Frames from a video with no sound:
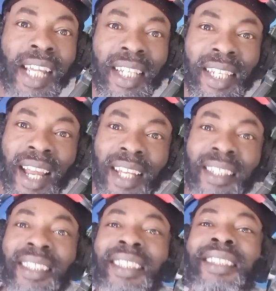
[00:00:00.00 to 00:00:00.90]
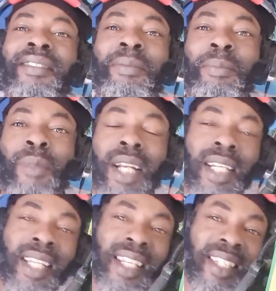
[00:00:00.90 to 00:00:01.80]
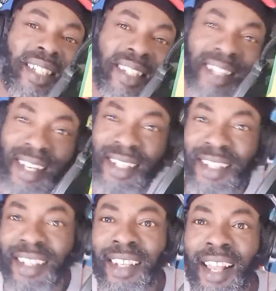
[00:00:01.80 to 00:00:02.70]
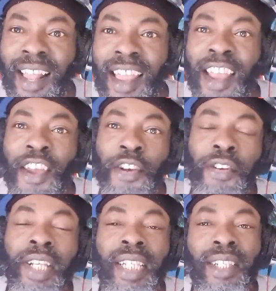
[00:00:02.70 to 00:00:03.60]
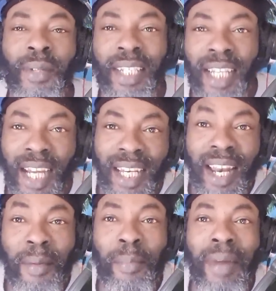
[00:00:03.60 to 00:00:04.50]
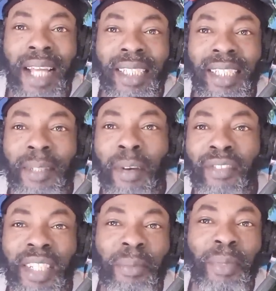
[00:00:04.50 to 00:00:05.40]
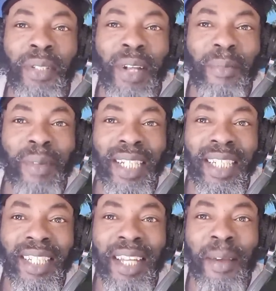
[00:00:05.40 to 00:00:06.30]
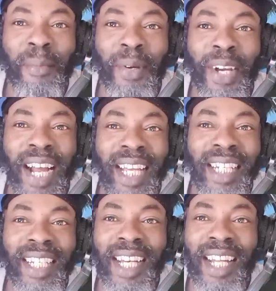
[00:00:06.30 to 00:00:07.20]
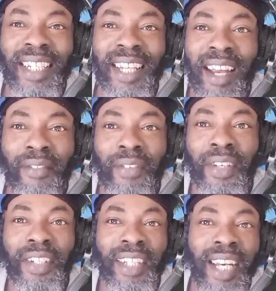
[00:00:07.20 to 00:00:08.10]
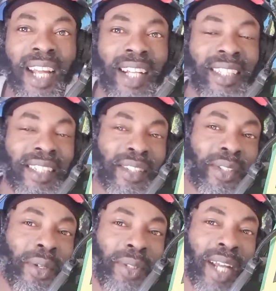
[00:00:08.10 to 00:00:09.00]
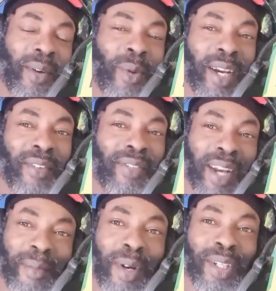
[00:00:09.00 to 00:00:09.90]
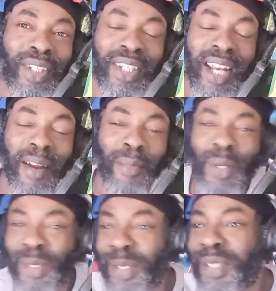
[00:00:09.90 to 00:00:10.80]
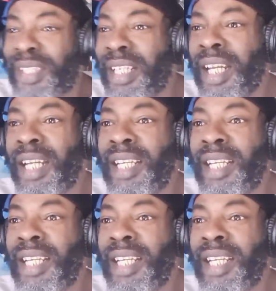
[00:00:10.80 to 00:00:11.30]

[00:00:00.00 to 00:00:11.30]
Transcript: Yes, brothers and sisters, greetings once again in the mighty name of His Imperial Majesty Emperor Haile Selassie I, and all things good and wonderful amongst us and about us.